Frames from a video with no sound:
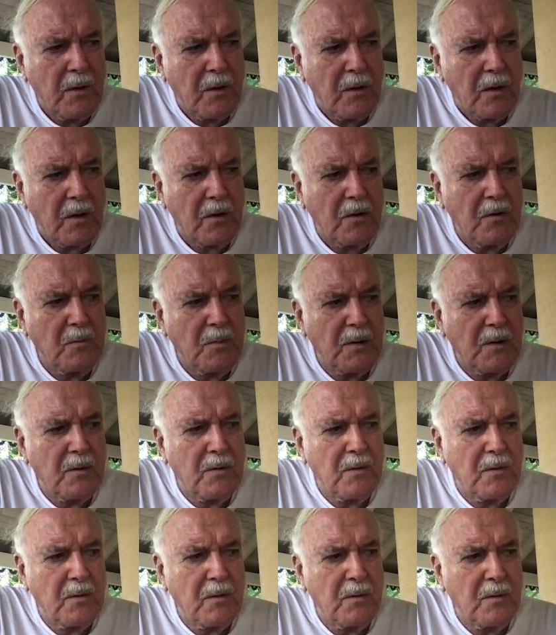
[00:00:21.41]

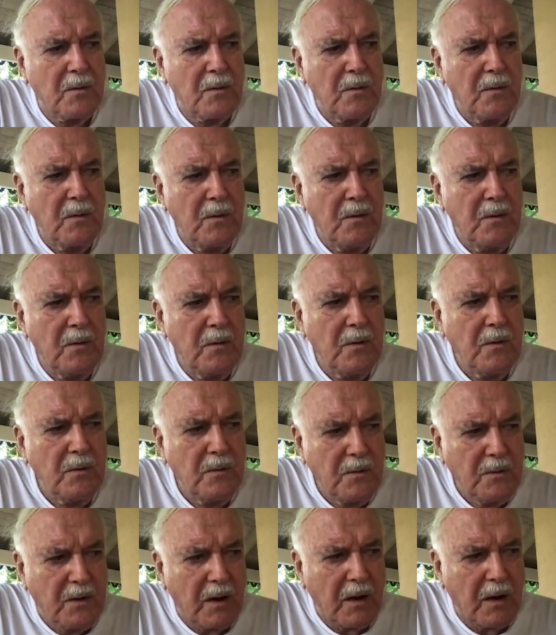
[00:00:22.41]
Homo
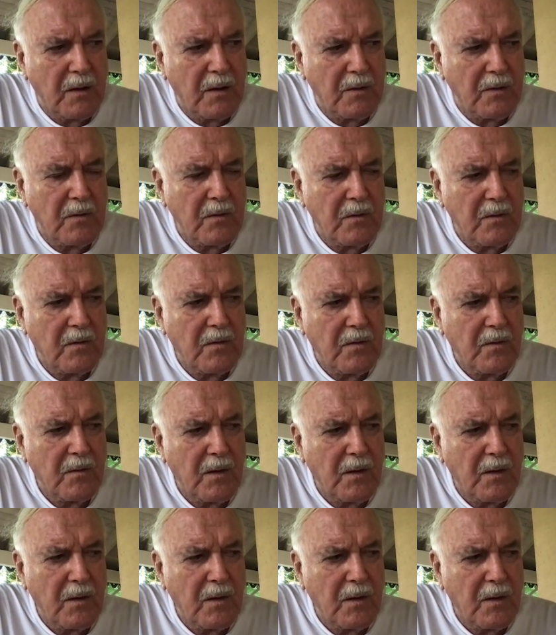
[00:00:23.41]
Ludens,